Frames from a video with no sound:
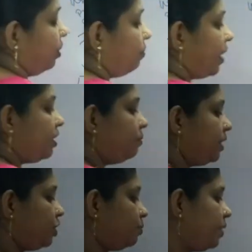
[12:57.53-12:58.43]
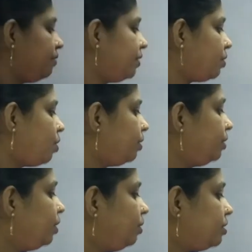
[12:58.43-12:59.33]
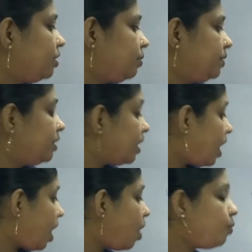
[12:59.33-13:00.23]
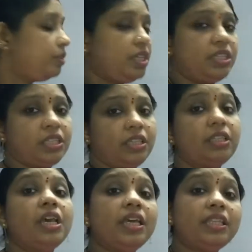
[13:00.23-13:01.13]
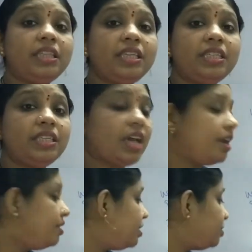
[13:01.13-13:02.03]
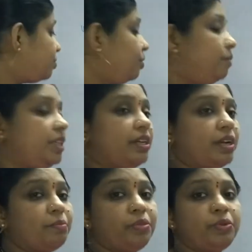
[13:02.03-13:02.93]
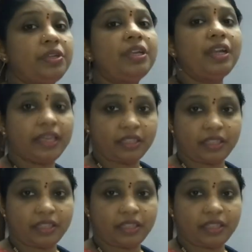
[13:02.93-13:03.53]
1 means power on, 0. How this is understood by the computer like